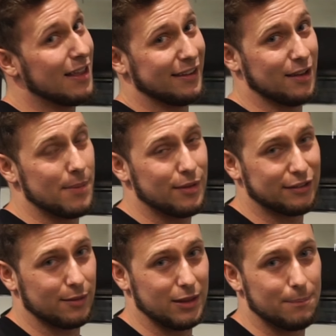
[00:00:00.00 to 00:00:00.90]
Some people, that's
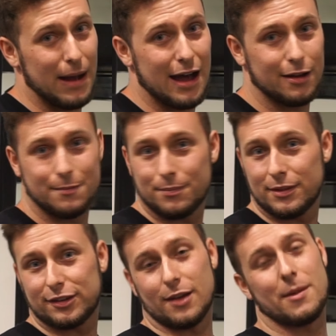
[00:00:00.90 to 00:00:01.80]
gonna be the bottom.
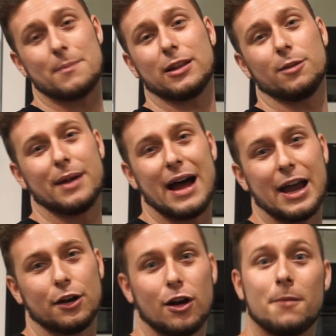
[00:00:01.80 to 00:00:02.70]
Some might be a little bit
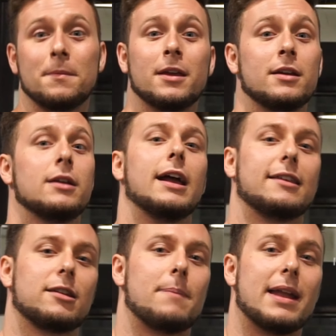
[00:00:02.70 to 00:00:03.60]
higher up. It's
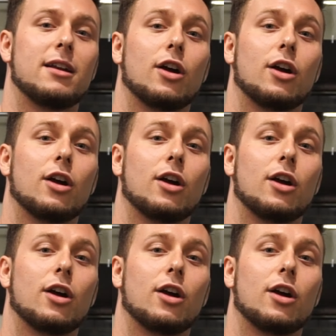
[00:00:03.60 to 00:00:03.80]
dependent on